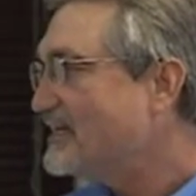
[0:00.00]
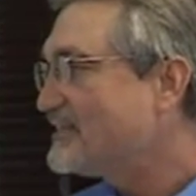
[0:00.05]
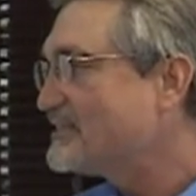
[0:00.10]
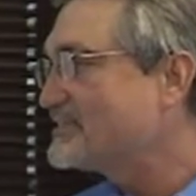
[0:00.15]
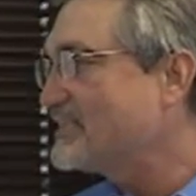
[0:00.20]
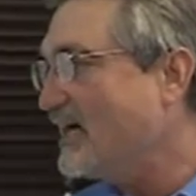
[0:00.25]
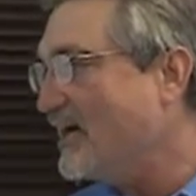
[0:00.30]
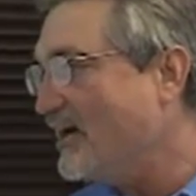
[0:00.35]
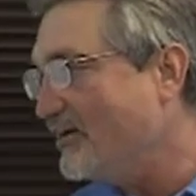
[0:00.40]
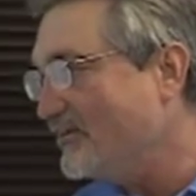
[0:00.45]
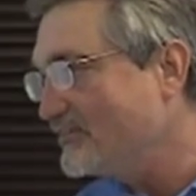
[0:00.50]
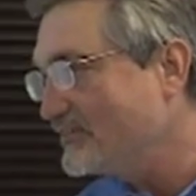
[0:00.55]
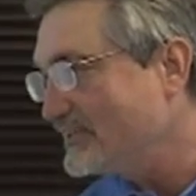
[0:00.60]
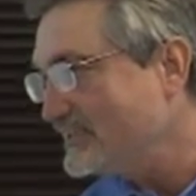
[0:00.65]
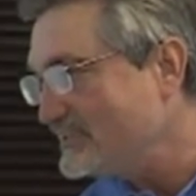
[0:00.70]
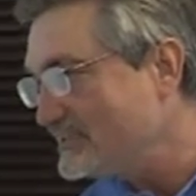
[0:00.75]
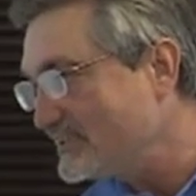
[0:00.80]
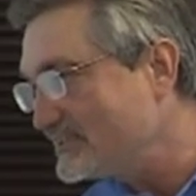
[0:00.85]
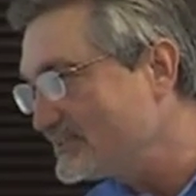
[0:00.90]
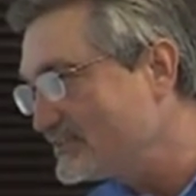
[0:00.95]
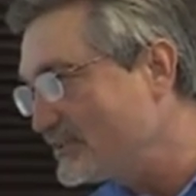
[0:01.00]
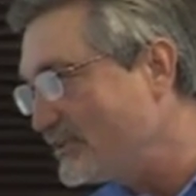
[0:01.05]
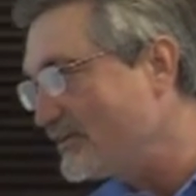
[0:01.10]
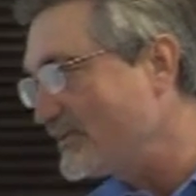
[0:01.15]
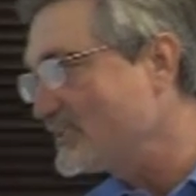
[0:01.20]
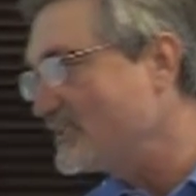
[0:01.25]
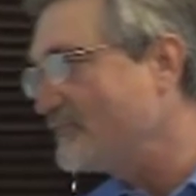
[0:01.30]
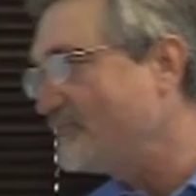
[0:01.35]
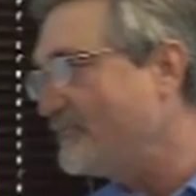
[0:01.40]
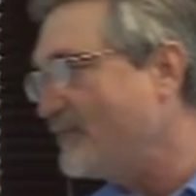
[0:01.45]
So he says,
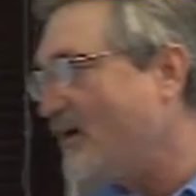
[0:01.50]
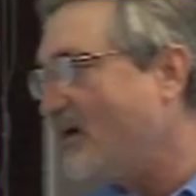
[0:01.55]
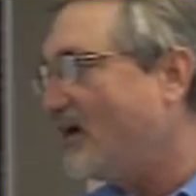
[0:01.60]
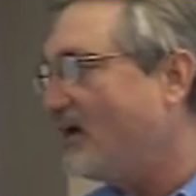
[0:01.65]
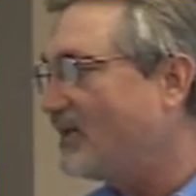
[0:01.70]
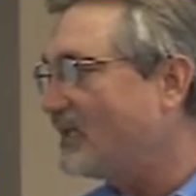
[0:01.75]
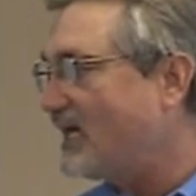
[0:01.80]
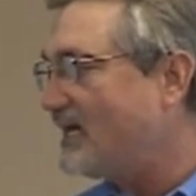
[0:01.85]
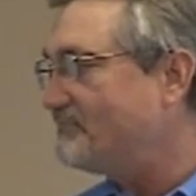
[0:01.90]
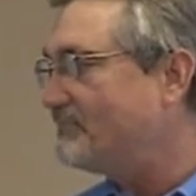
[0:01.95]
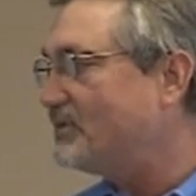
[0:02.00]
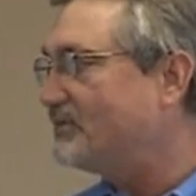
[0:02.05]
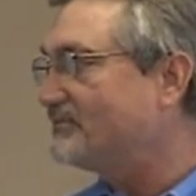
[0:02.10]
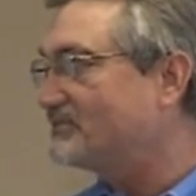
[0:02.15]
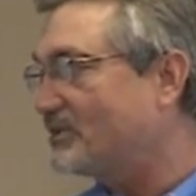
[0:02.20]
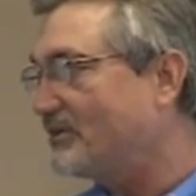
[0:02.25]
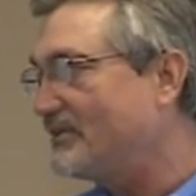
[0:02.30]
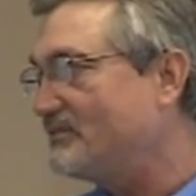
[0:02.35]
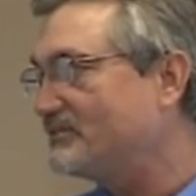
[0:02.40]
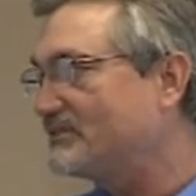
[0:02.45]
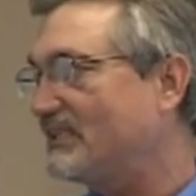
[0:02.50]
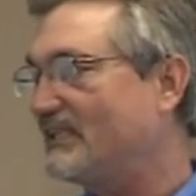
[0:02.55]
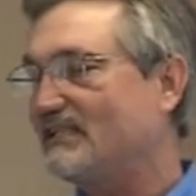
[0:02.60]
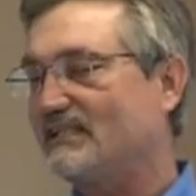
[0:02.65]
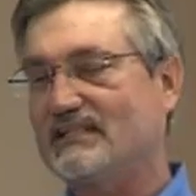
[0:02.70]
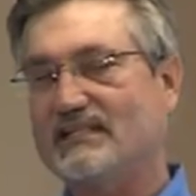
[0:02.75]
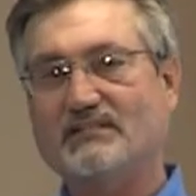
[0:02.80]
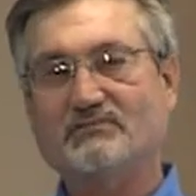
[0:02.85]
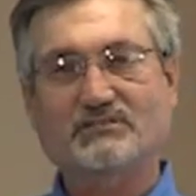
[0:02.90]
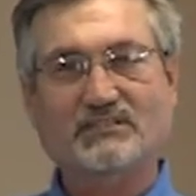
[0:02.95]
during the fall, I moved, so he was in,
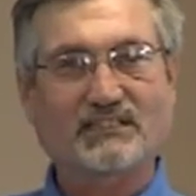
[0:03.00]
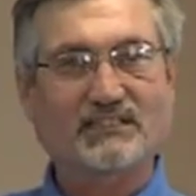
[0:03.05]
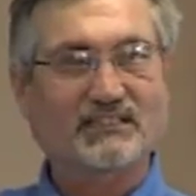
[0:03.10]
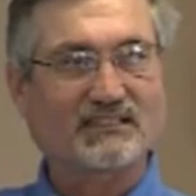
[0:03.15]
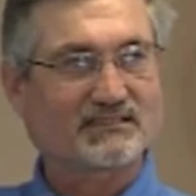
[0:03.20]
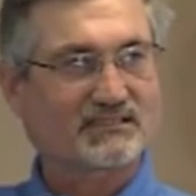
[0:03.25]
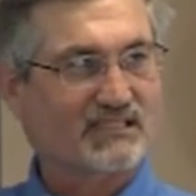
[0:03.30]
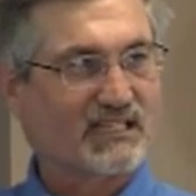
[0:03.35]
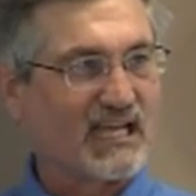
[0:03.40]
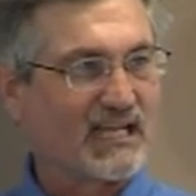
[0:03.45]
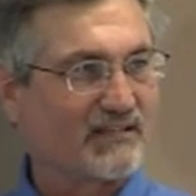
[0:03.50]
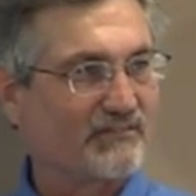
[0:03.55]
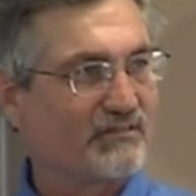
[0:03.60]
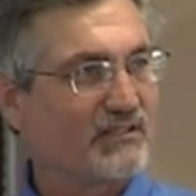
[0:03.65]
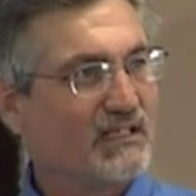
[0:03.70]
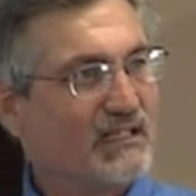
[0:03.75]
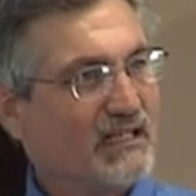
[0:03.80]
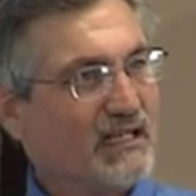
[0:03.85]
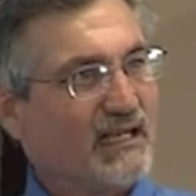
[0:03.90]
a, he was in this kind of